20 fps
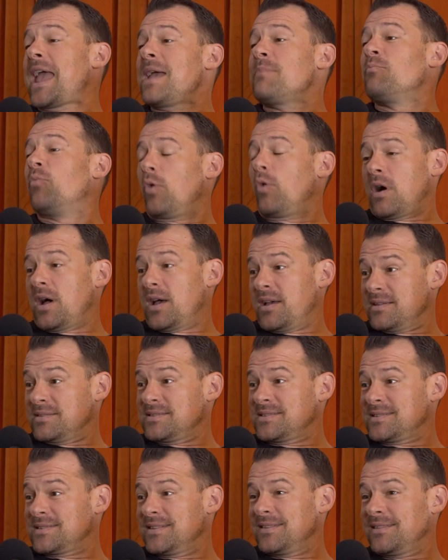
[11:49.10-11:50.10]
But the game
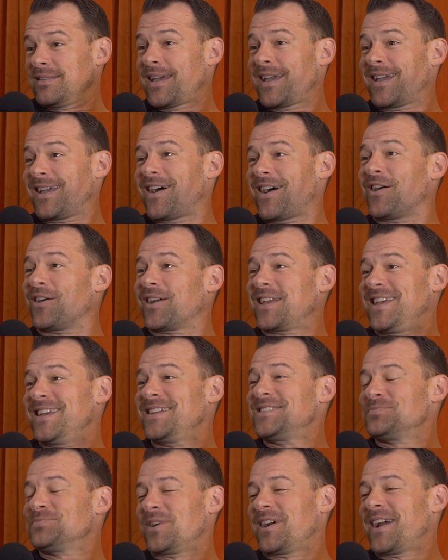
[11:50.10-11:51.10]
was like, our
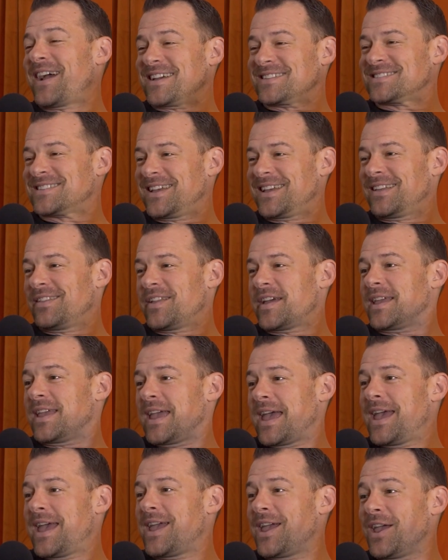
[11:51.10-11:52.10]
kids were asking, like,
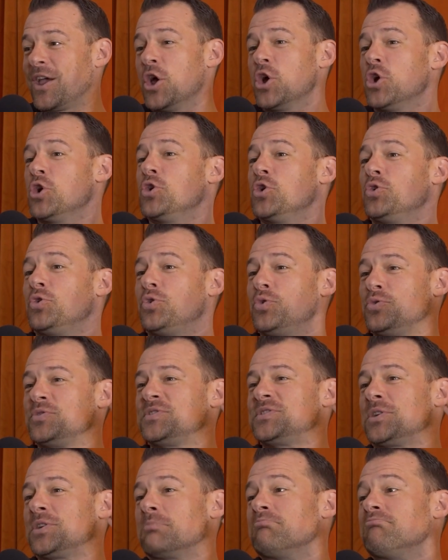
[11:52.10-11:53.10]
hey,
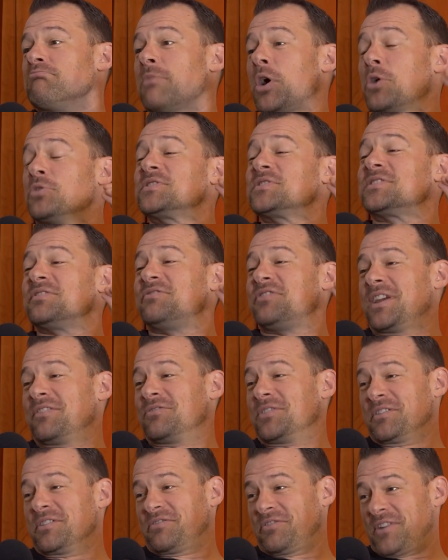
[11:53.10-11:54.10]
who's your most
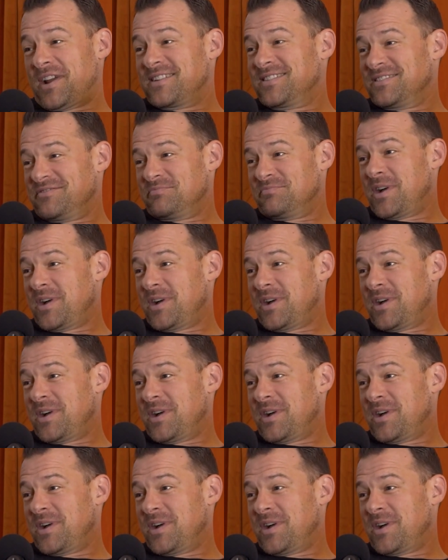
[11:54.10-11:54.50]
favorite friend of